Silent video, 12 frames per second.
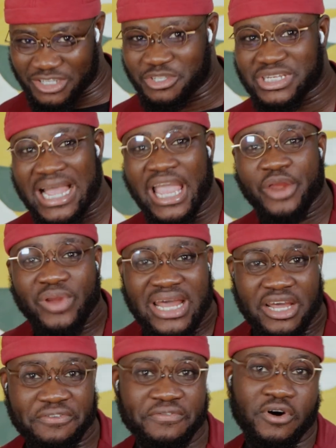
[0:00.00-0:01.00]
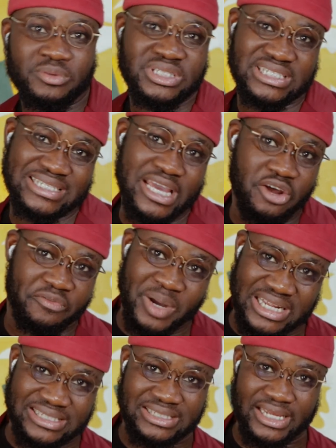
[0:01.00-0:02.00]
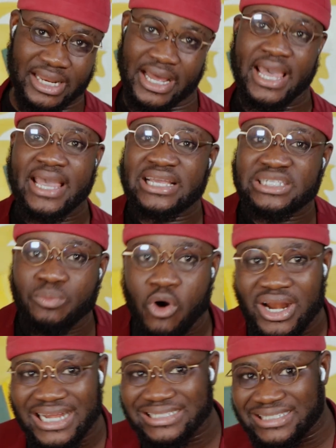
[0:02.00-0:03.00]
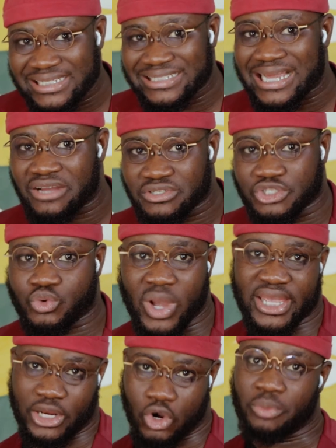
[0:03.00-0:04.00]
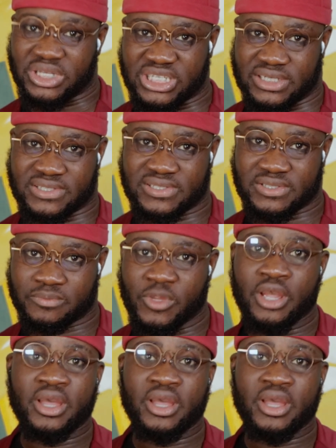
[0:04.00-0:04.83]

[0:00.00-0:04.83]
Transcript: the total area that forms the State of Palestine is more than 6,000 square kilometers.